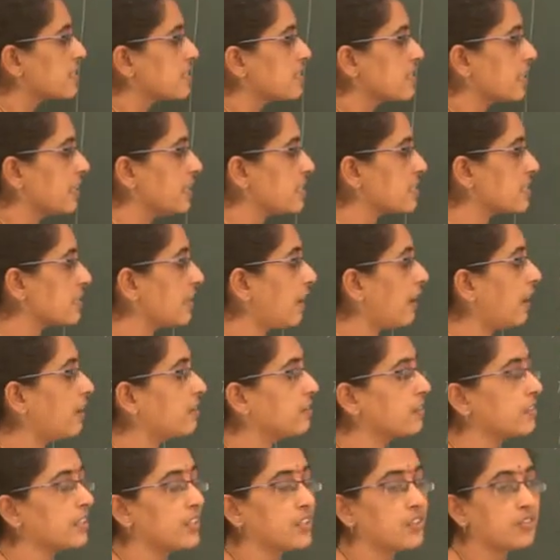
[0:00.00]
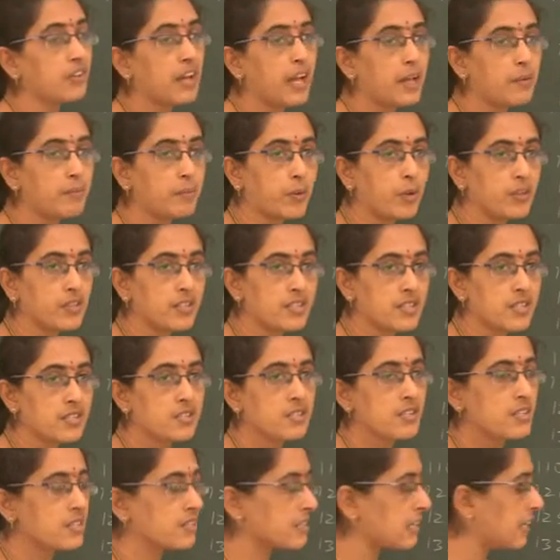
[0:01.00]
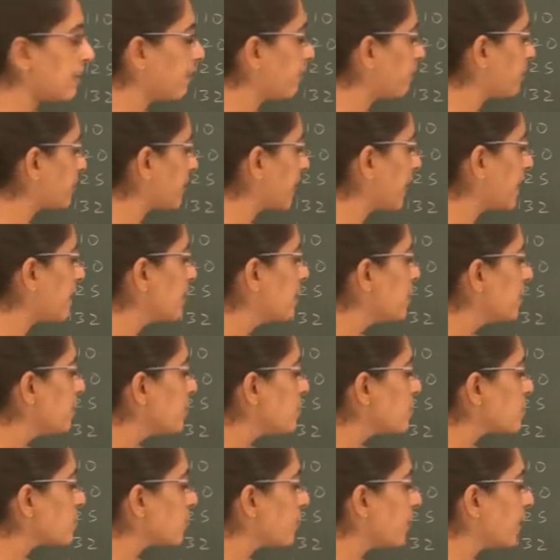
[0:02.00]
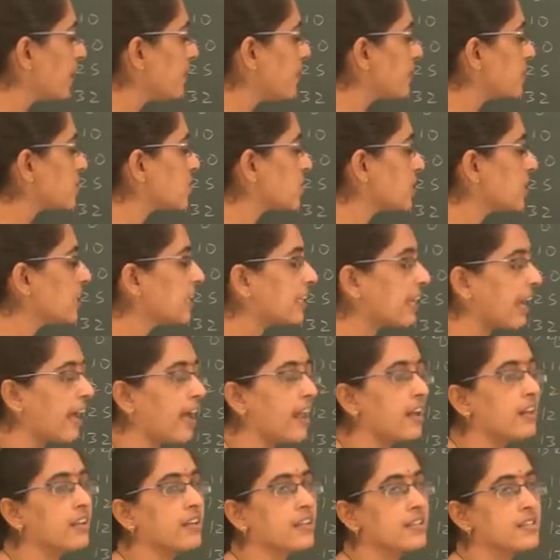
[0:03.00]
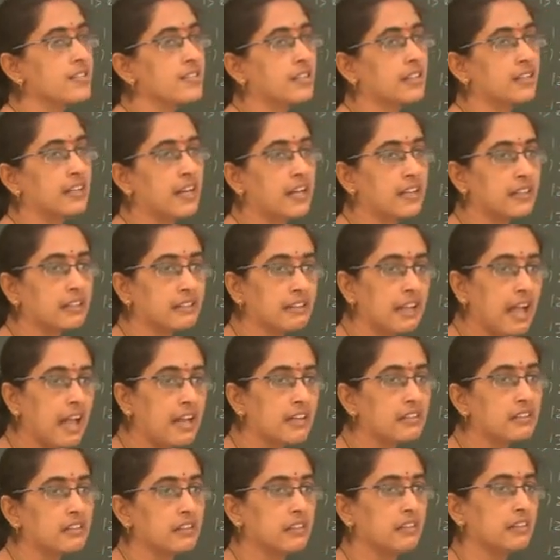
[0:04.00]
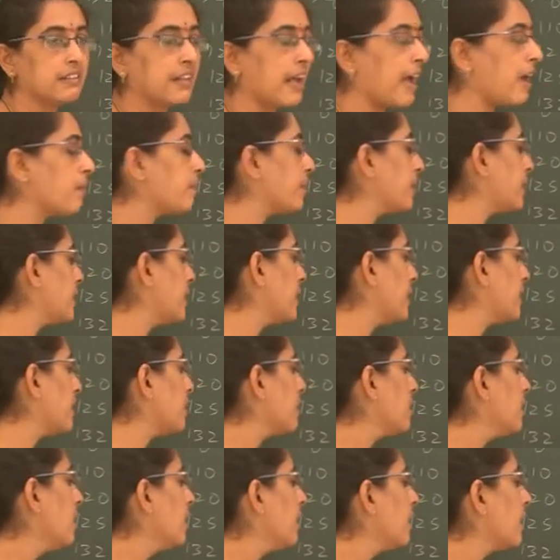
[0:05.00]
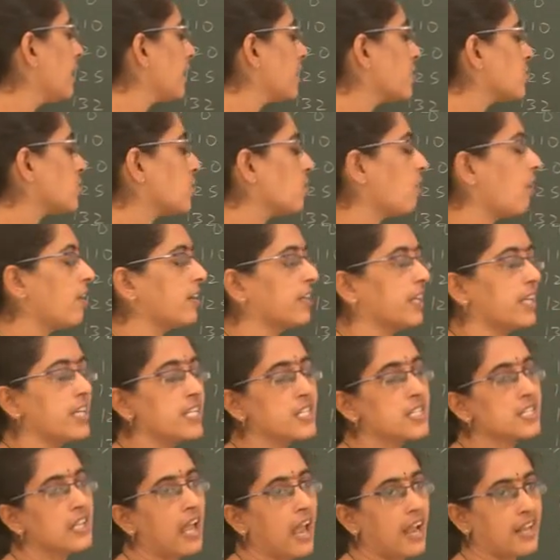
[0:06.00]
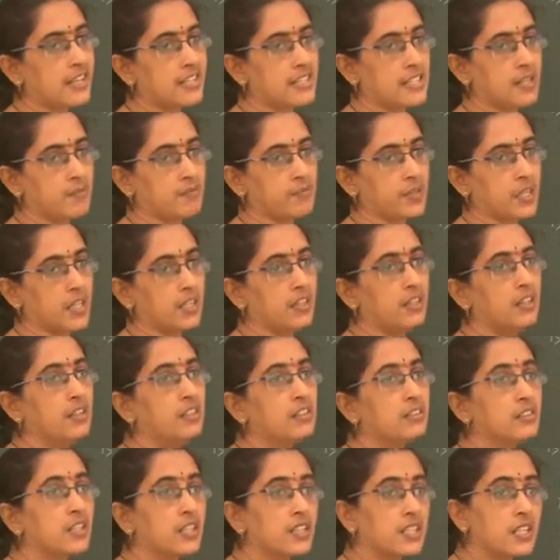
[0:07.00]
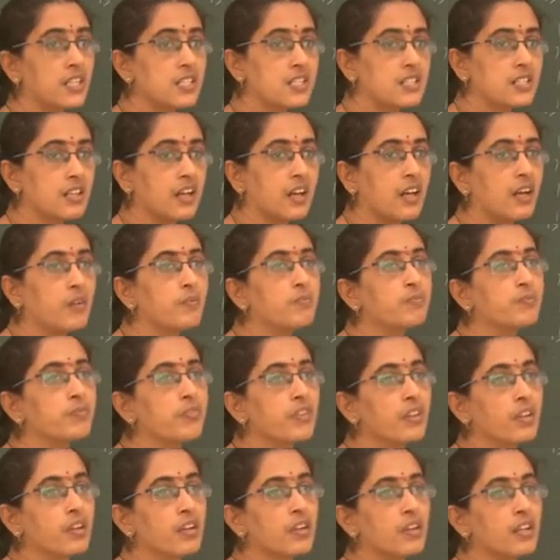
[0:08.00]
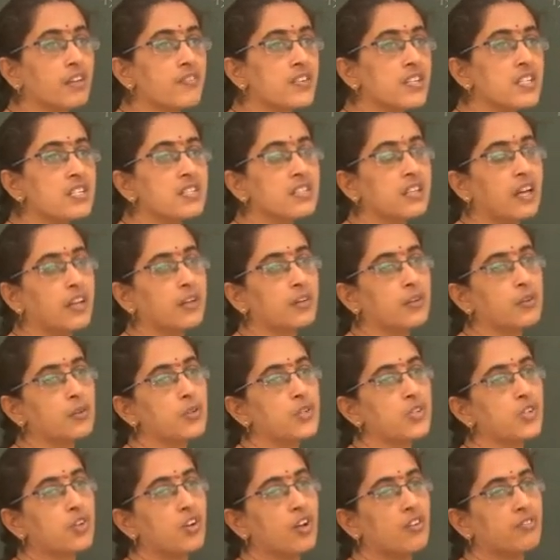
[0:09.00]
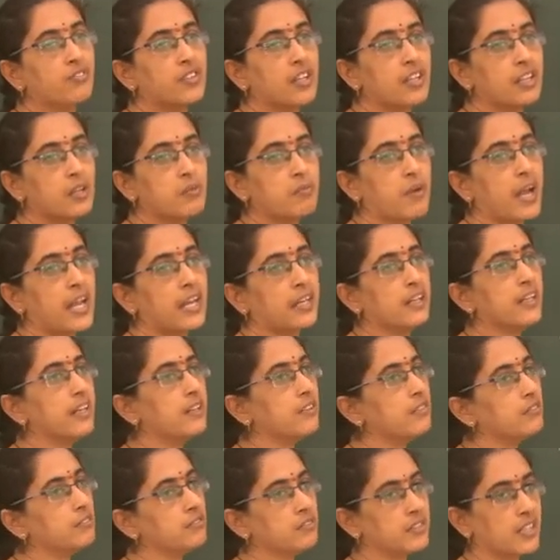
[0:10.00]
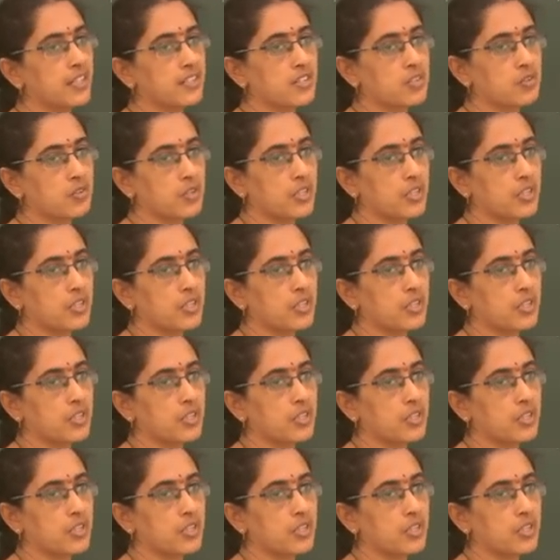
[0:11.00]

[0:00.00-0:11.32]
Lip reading: since the alternative hypothesis is left side, so whenever T cal is greater than T tab here, H0 is accepted. That is the reverse conclusion of the remaining test